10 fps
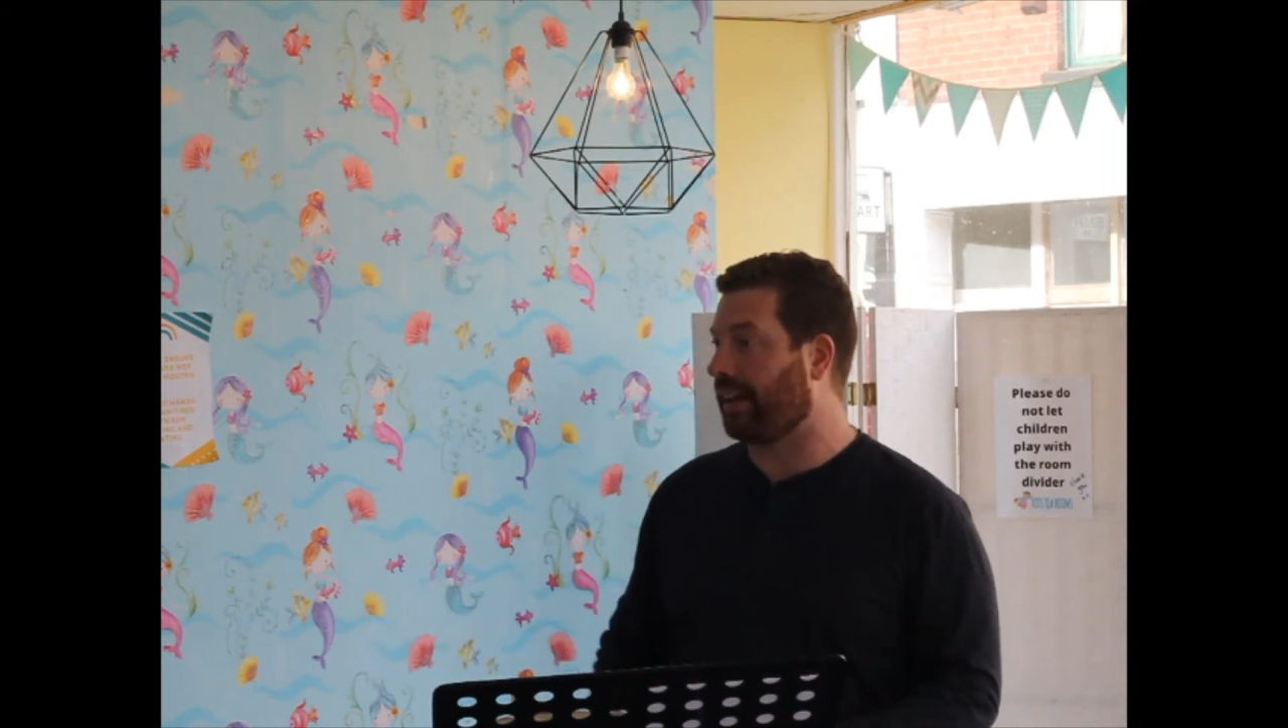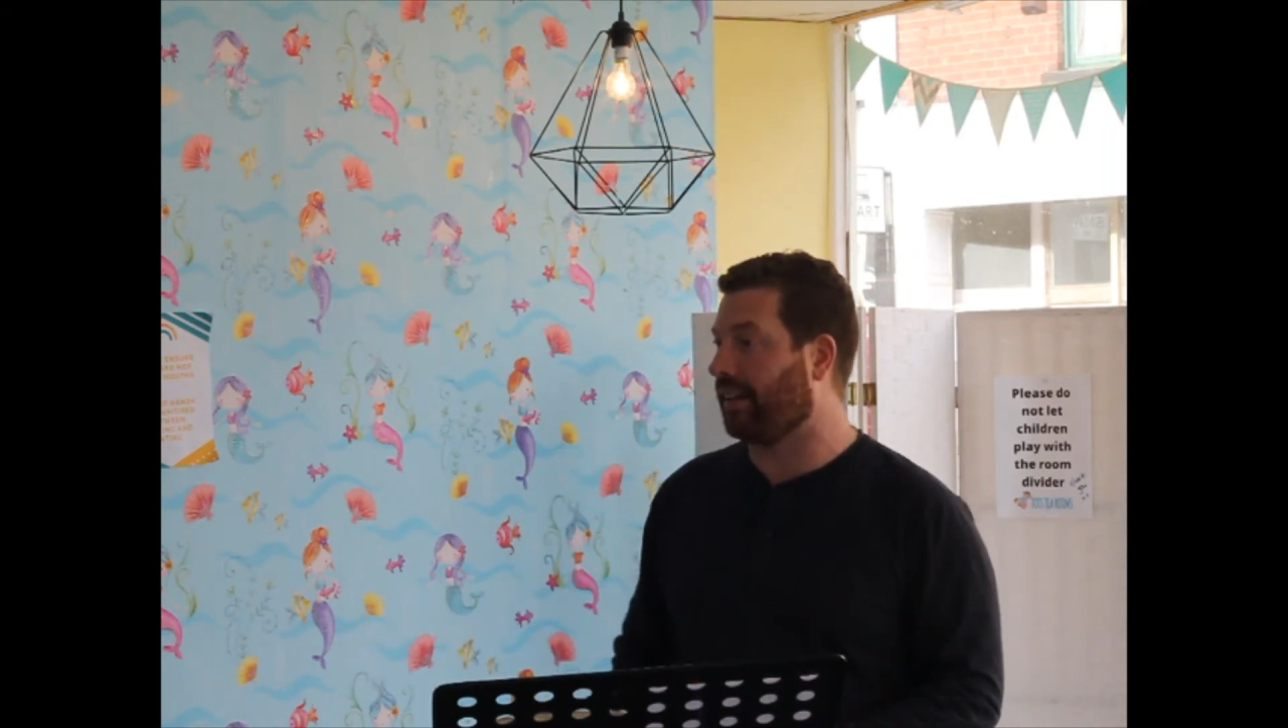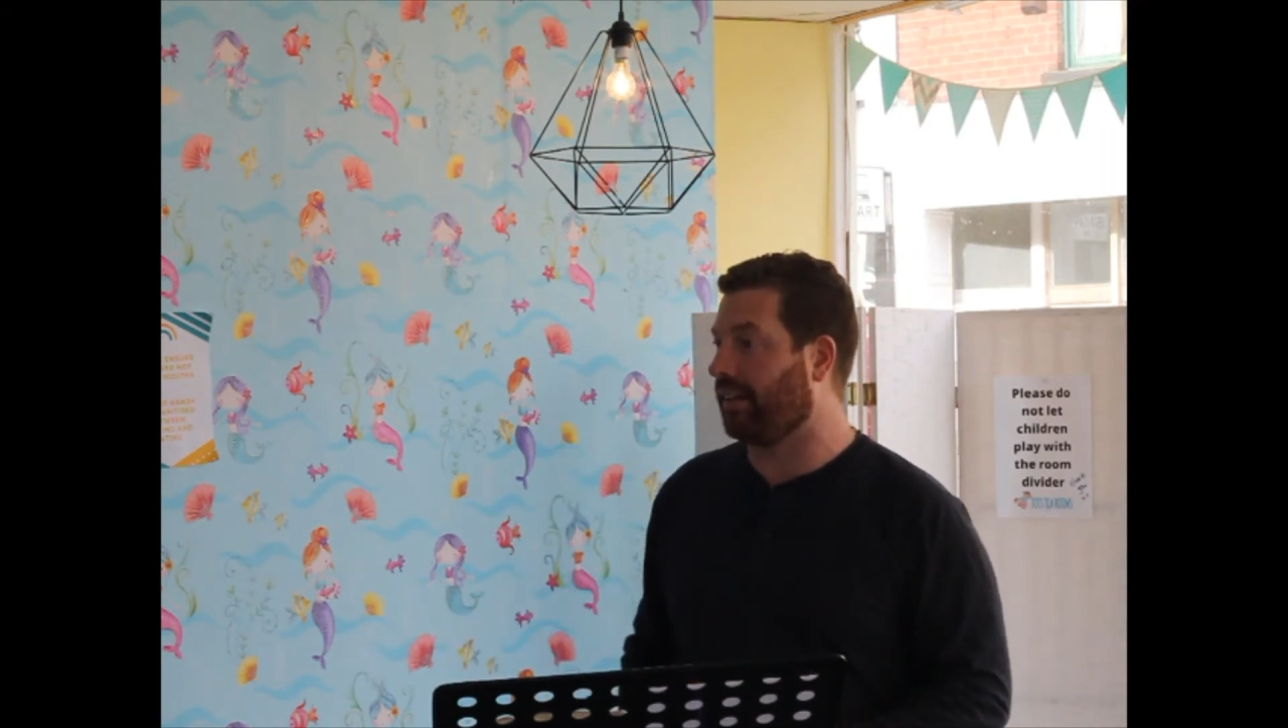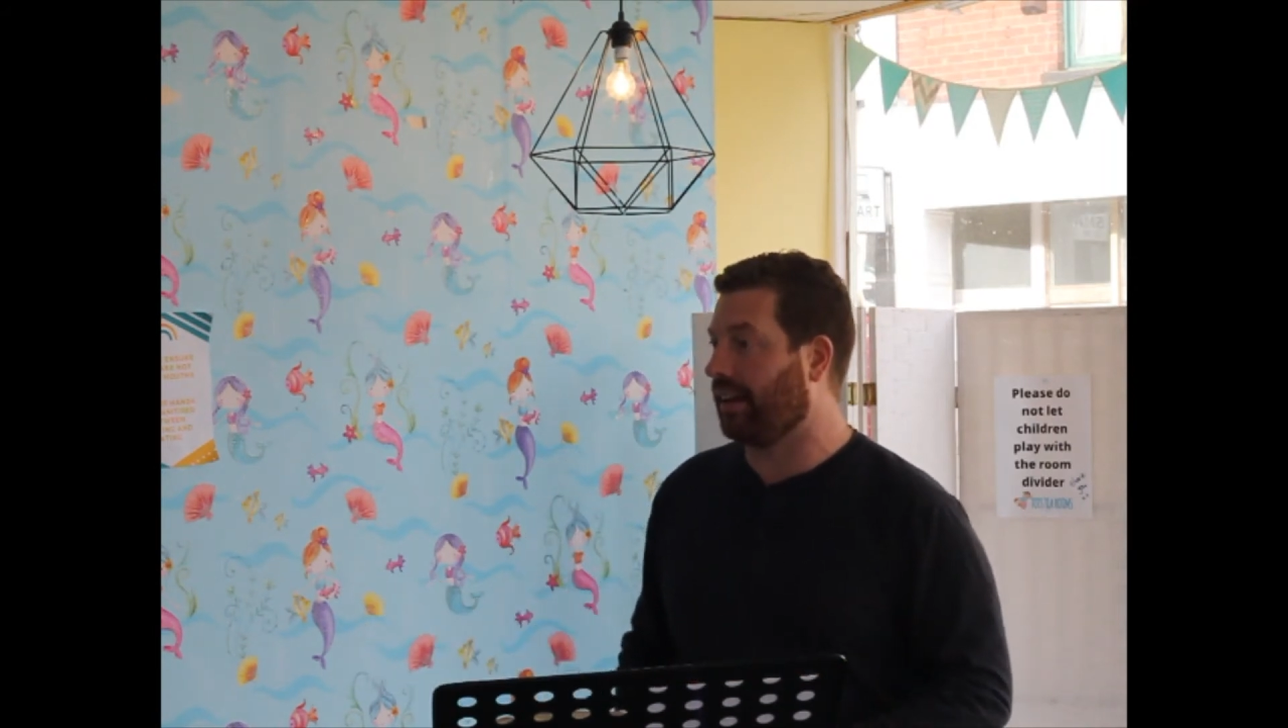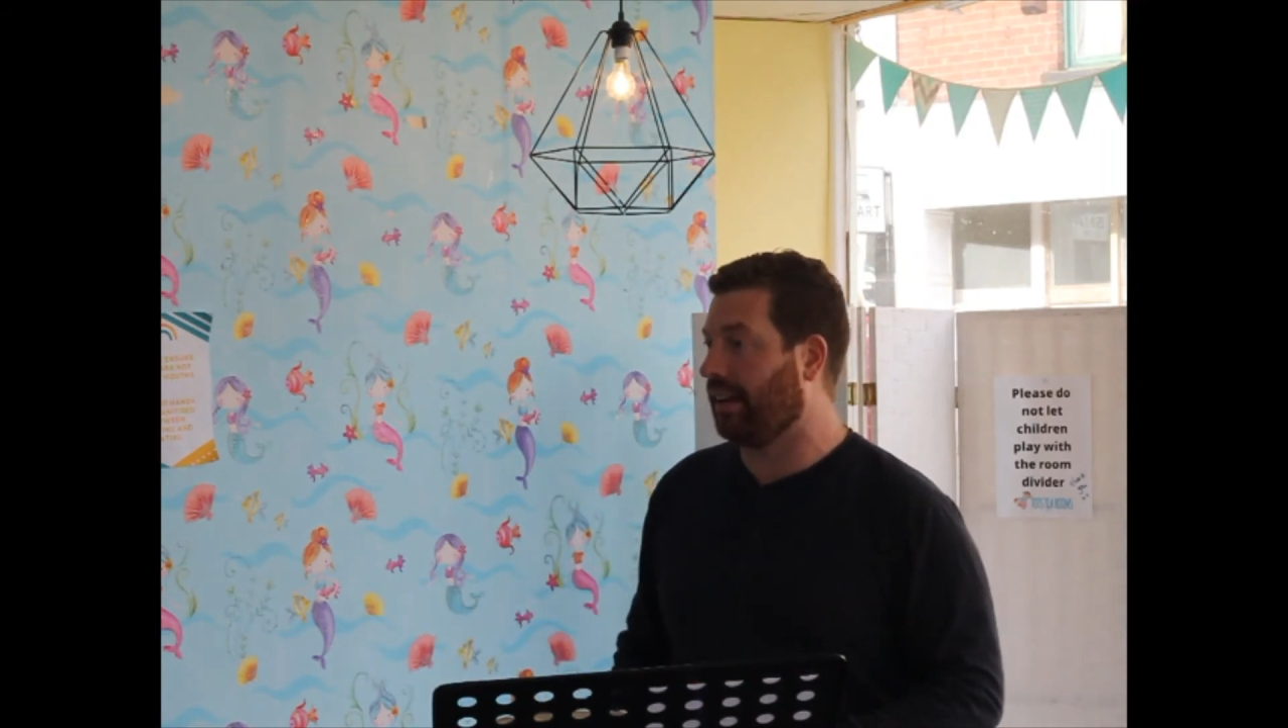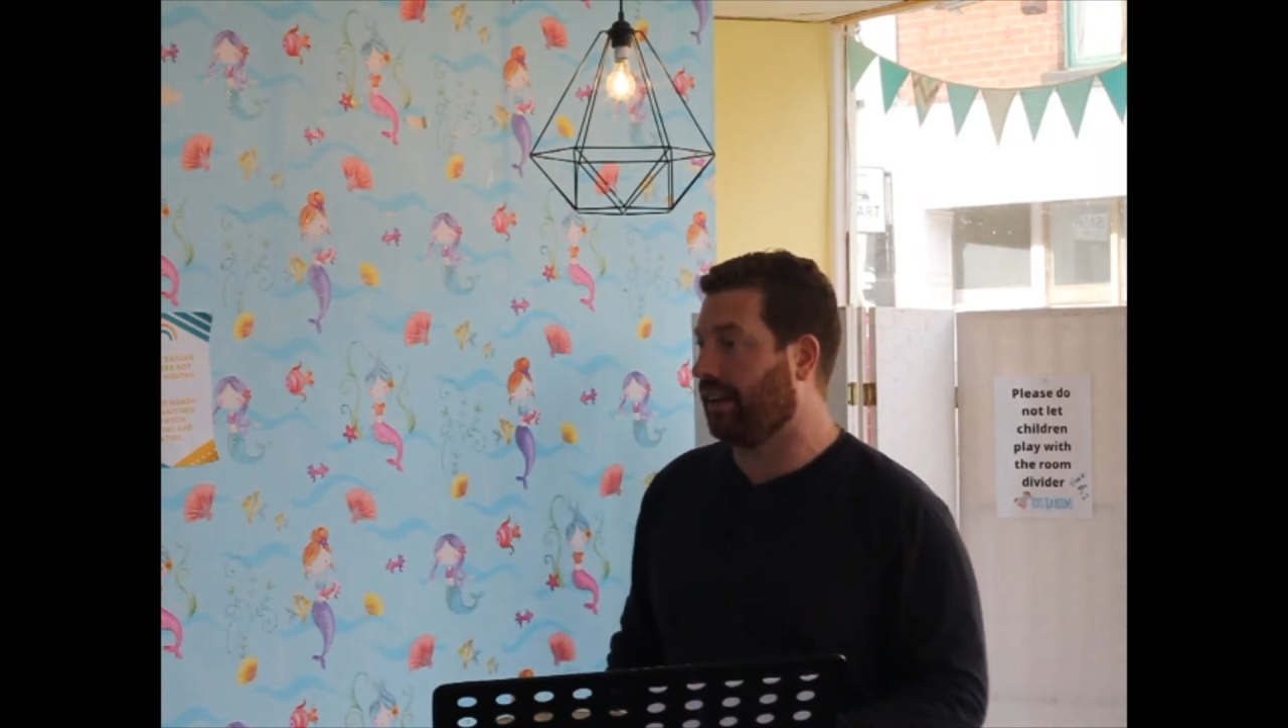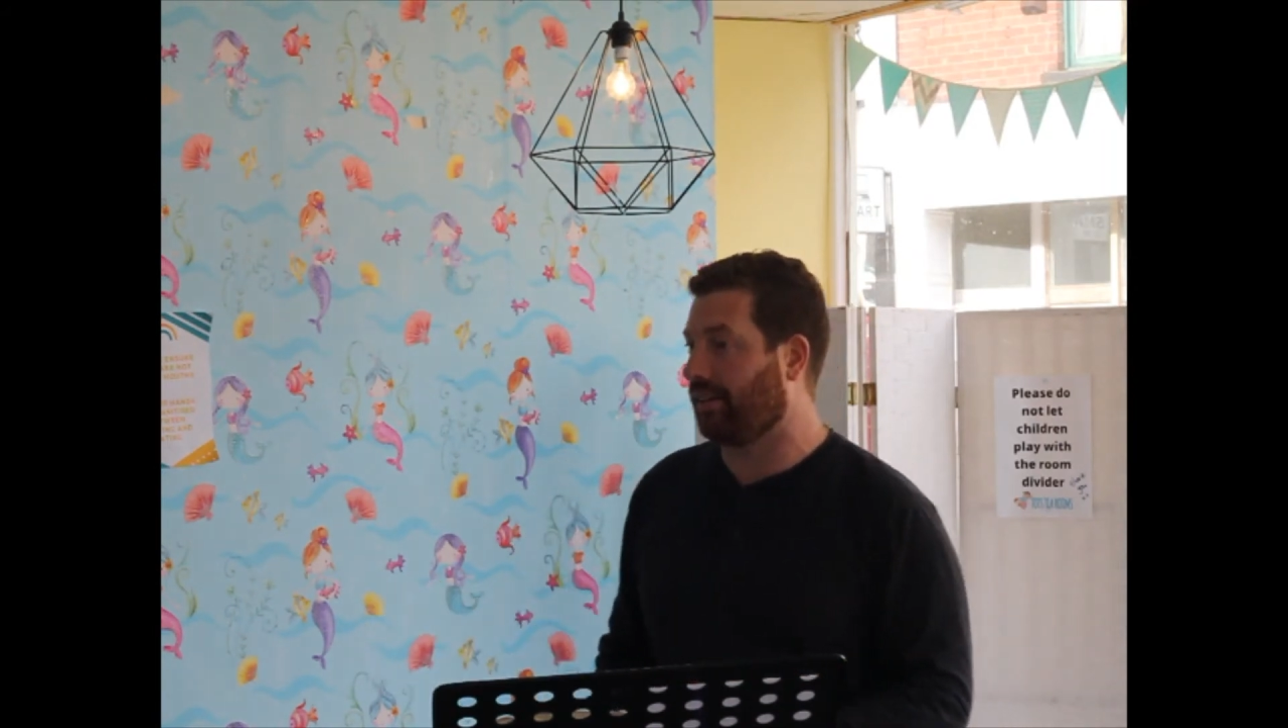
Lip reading: in